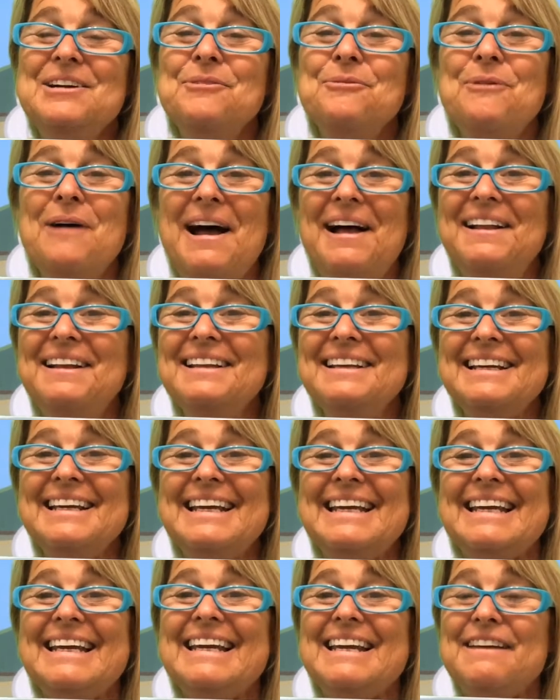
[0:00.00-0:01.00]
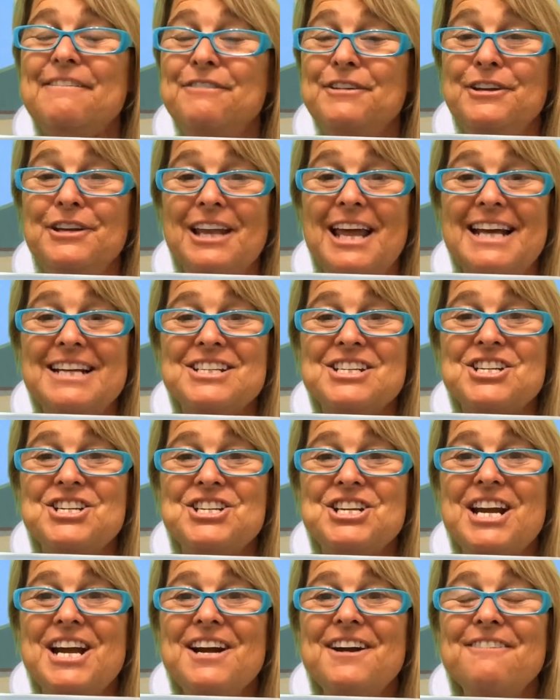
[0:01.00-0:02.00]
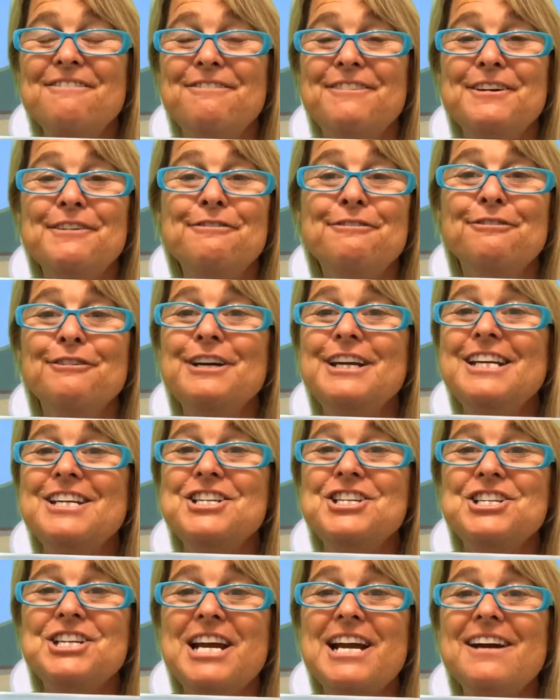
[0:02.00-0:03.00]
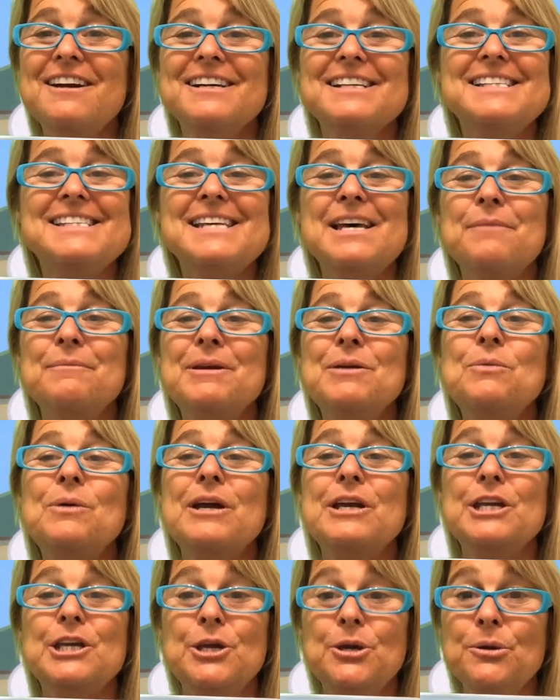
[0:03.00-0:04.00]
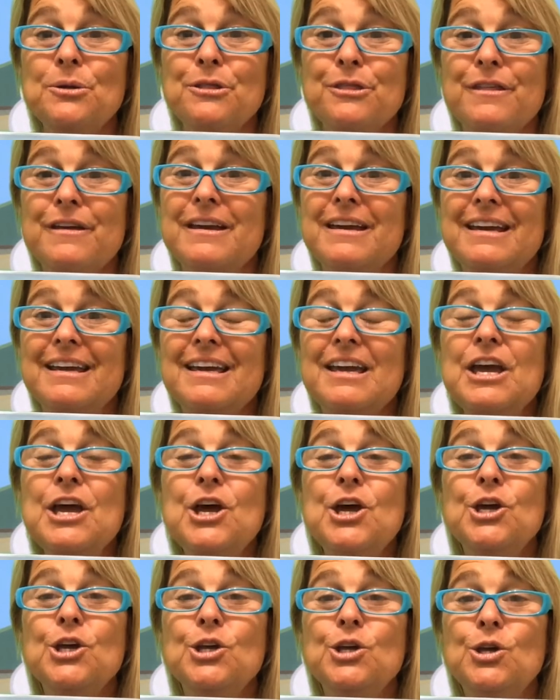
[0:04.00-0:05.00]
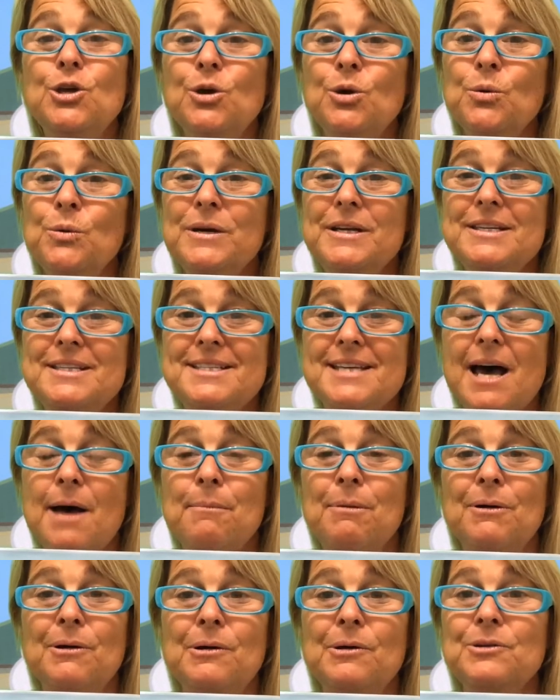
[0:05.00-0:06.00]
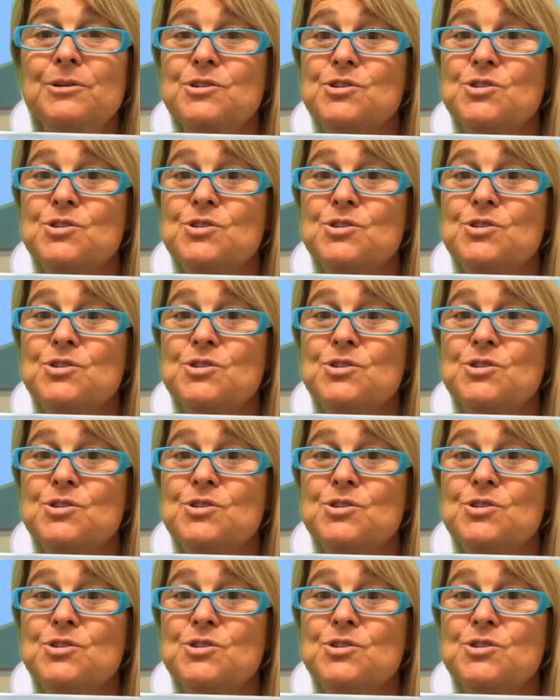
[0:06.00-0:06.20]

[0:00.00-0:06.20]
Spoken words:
Well, if you'd like to share, feel free to share and tell me what you think you would double,